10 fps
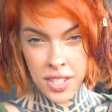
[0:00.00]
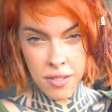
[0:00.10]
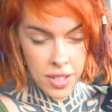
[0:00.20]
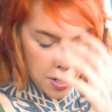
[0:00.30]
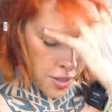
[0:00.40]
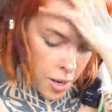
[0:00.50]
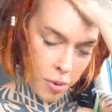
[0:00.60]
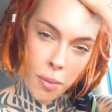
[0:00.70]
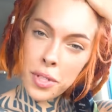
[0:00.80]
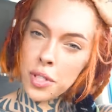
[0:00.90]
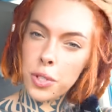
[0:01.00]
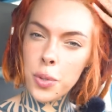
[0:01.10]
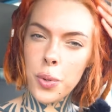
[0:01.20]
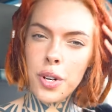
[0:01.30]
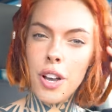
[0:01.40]
is the video that I promised a
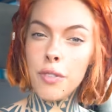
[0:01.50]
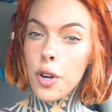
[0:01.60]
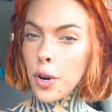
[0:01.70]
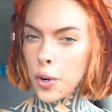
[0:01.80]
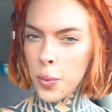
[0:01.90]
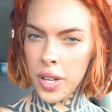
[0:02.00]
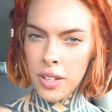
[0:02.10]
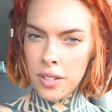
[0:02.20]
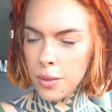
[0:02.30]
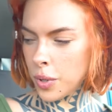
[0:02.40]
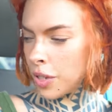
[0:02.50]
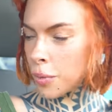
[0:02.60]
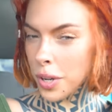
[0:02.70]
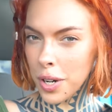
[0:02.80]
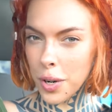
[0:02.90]
tour of Irwin. Welcome
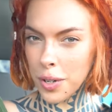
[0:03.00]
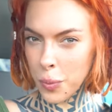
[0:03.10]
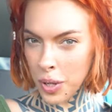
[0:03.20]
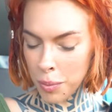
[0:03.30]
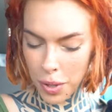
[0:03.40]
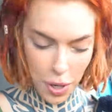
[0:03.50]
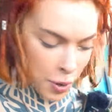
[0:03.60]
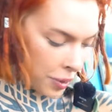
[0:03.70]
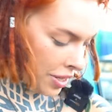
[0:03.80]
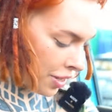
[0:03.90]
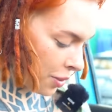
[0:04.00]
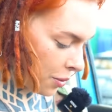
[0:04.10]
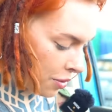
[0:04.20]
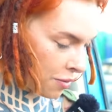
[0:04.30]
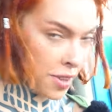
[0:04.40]
Irwin to
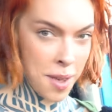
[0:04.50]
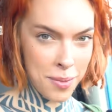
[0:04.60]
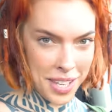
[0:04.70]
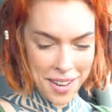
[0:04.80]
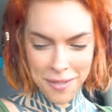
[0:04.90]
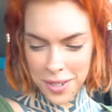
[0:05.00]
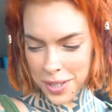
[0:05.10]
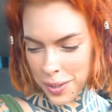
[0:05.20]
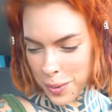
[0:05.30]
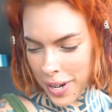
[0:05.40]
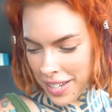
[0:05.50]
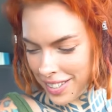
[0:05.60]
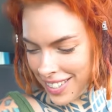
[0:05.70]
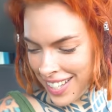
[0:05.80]
the family for a little while.